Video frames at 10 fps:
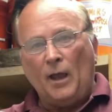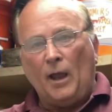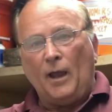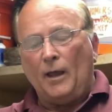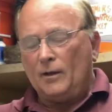
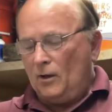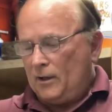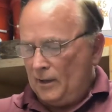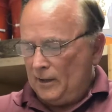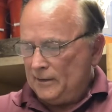And
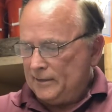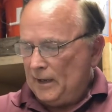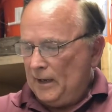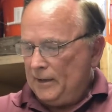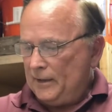looking
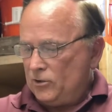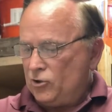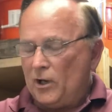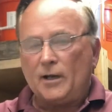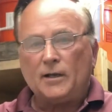inside and
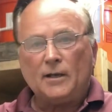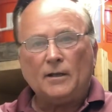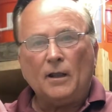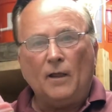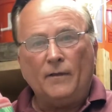checking
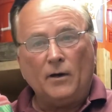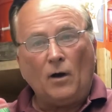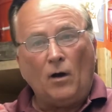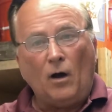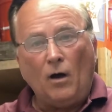it,
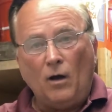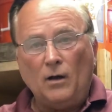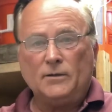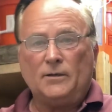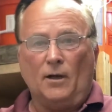there
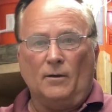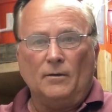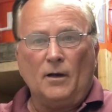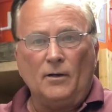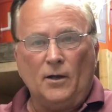also
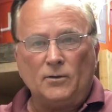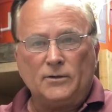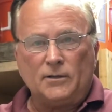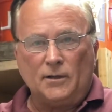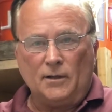are no
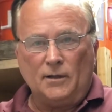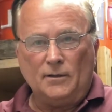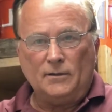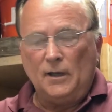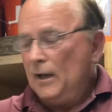
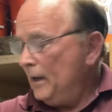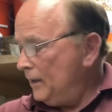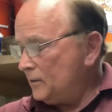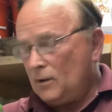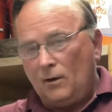seeds.
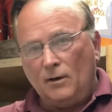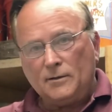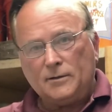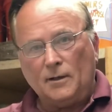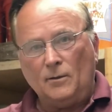It's
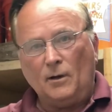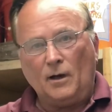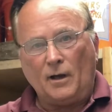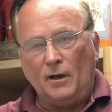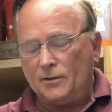also a
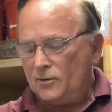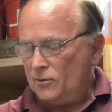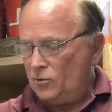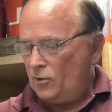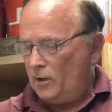
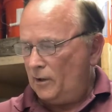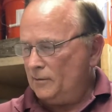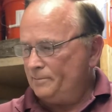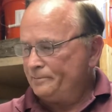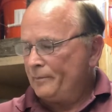
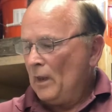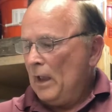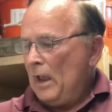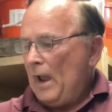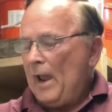concentrate.
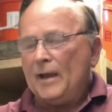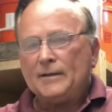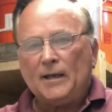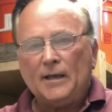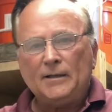
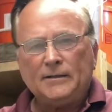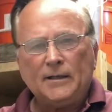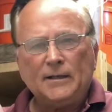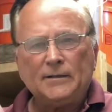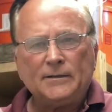and taste
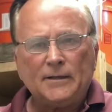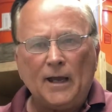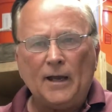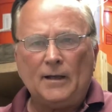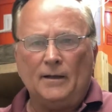
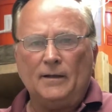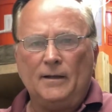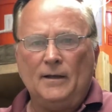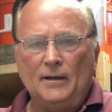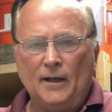
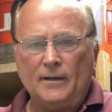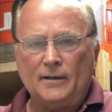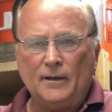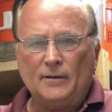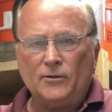exactly like
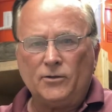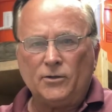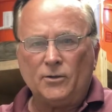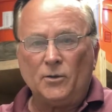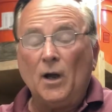the other
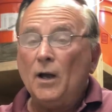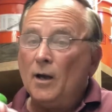two.